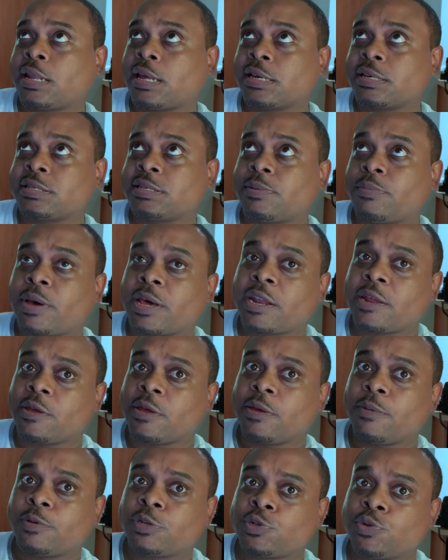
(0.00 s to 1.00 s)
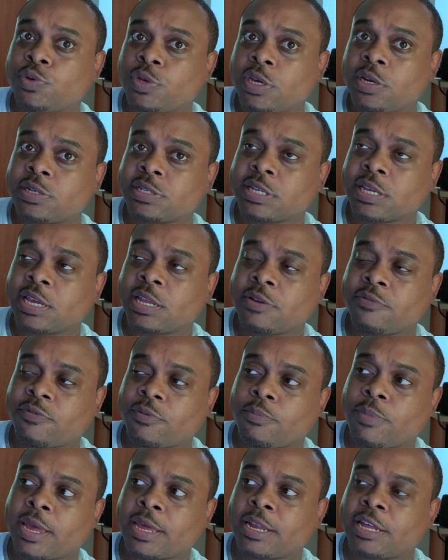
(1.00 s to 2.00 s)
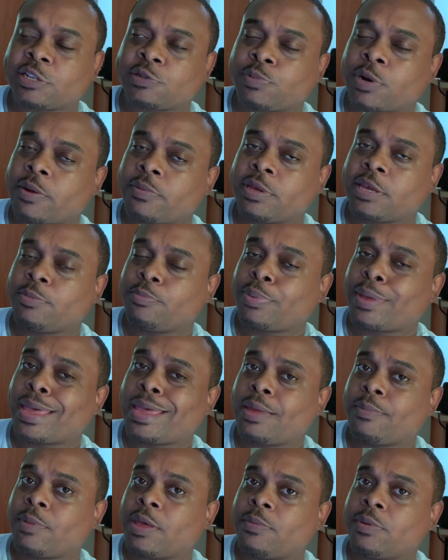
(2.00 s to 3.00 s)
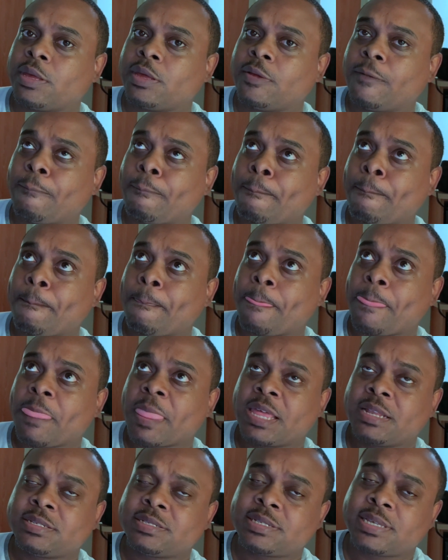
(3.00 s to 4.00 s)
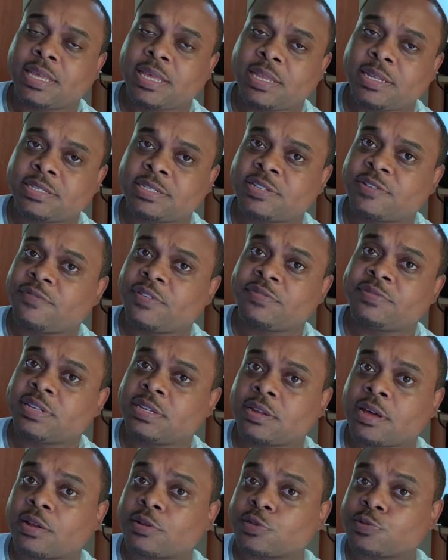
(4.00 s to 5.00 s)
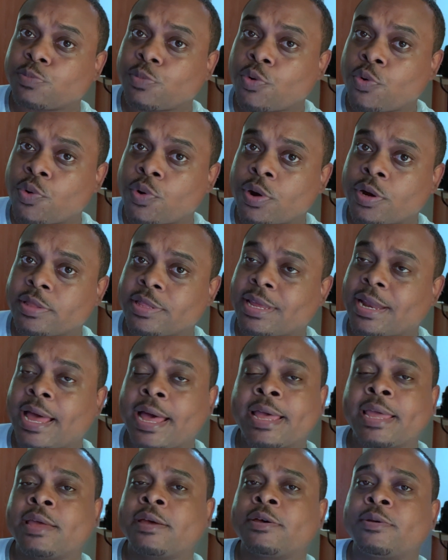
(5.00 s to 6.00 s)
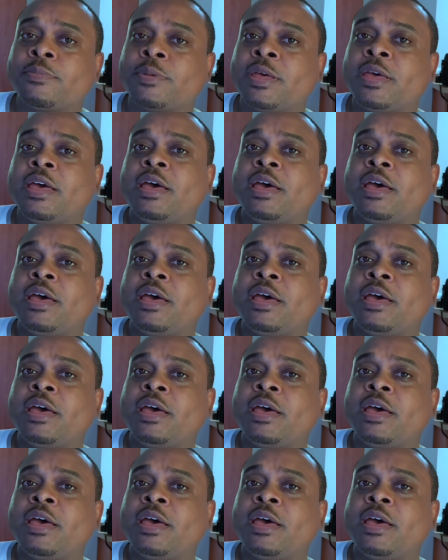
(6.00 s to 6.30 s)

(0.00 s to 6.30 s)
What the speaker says: Like somebody 2 years in from mainline is probably getting paid maybe $10 to $15 more than I am.